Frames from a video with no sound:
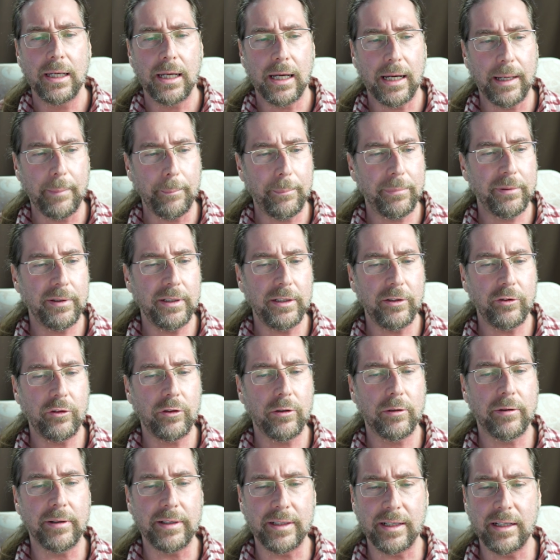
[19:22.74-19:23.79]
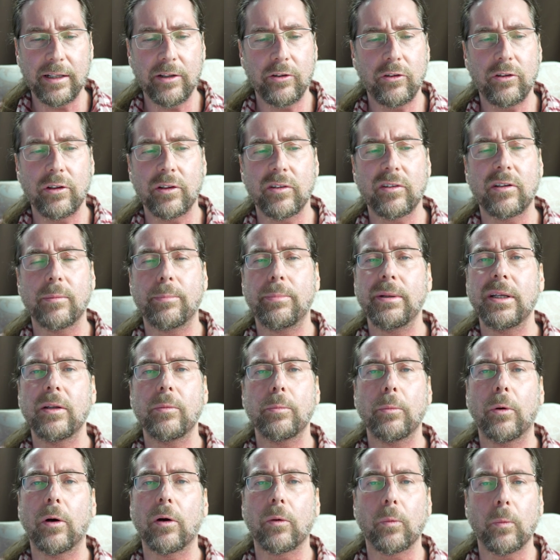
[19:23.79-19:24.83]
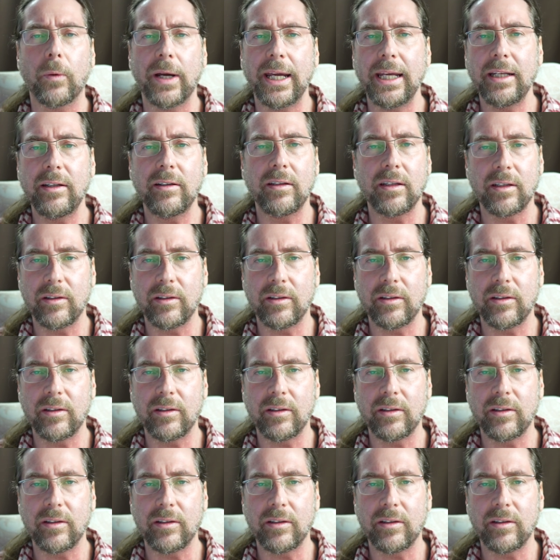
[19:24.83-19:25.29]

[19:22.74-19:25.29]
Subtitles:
I'm pretty sure, and then it's just a bit more weight,